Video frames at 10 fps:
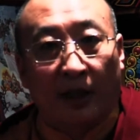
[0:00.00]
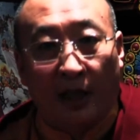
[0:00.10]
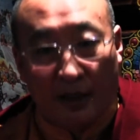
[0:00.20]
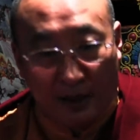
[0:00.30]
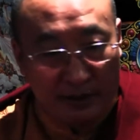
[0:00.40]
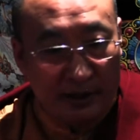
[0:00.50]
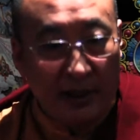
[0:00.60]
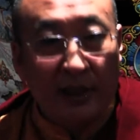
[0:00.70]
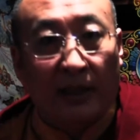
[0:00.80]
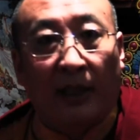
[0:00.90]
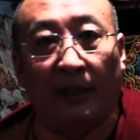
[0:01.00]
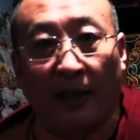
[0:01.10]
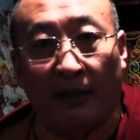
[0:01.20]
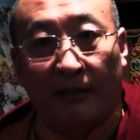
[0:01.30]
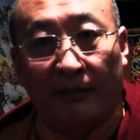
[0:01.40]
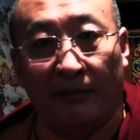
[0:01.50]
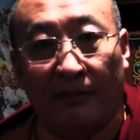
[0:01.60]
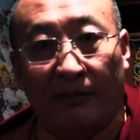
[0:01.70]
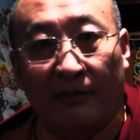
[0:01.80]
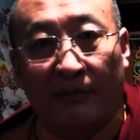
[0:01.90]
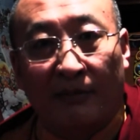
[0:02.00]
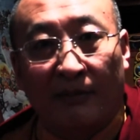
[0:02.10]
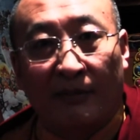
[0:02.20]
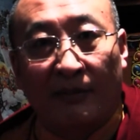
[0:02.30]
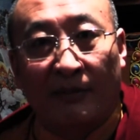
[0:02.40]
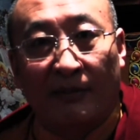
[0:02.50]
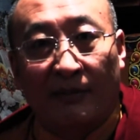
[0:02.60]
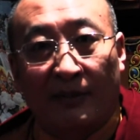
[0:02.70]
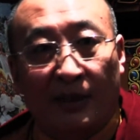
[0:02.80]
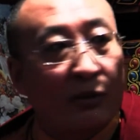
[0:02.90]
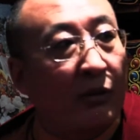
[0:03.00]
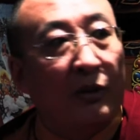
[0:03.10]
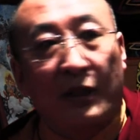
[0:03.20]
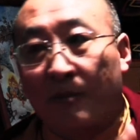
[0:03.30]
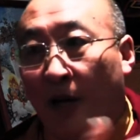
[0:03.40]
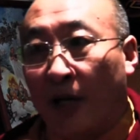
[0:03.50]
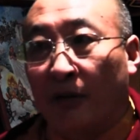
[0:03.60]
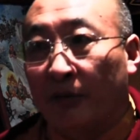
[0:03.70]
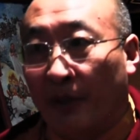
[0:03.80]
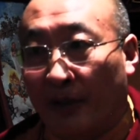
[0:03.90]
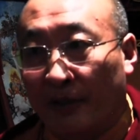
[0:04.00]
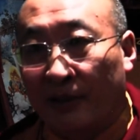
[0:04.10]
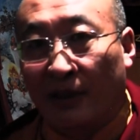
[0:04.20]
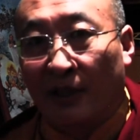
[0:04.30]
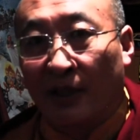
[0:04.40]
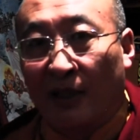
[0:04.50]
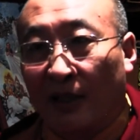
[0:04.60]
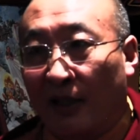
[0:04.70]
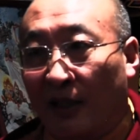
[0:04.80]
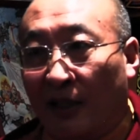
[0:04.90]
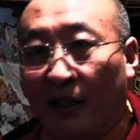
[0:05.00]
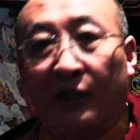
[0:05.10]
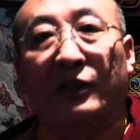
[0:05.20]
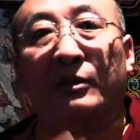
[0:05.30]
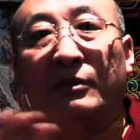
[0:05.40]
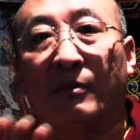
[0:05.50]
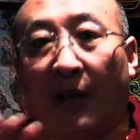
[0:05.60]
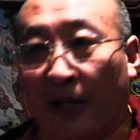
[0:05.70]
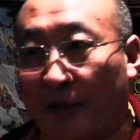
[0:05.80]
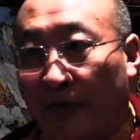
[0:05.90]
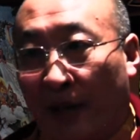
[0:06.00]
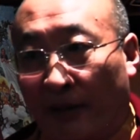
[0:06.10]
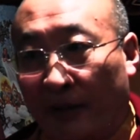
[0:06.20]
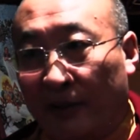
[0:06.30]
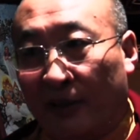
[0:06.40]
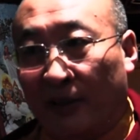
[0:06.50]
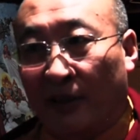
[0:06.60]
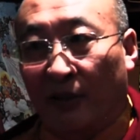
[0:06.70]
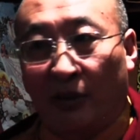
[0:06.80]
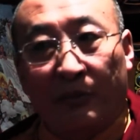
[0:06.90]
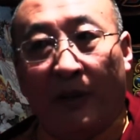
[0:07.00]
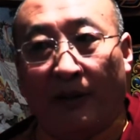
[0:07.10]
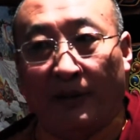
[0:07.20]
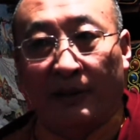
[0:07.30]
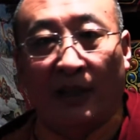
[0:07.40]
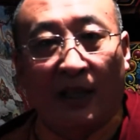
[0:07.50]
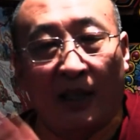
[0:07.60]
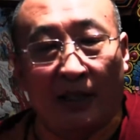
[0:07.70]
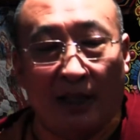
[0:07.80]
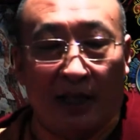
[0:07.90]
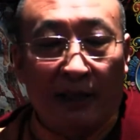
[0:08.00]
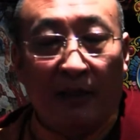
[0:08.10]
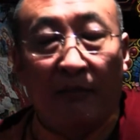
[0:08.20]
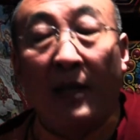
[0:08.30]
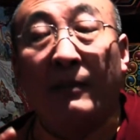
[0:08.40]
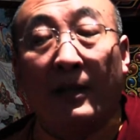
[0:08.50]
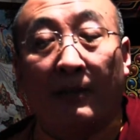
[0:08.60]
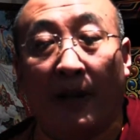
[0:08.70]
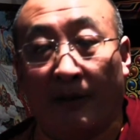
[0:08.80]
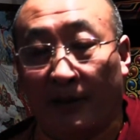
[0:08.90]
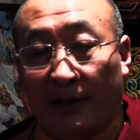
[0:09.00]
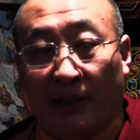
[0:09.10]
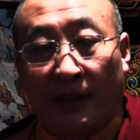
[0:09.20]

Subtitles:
I see like that. It's not only my own parents, include my own parents. The other many parents,